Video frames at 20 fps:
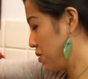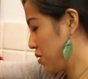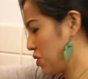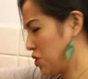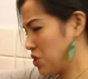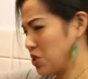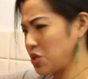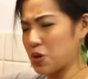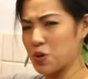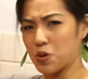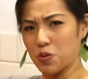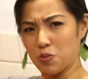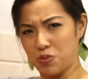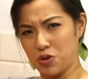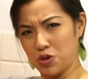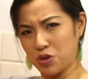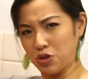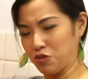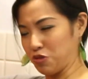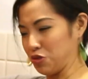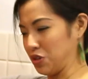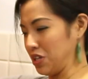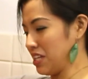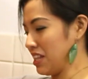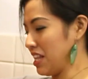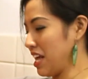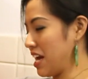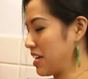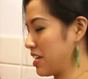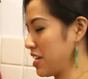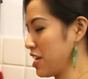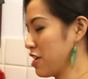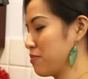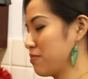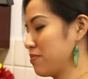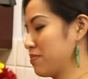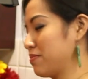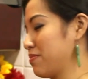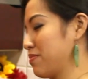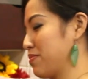So beautifully lined
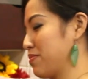up.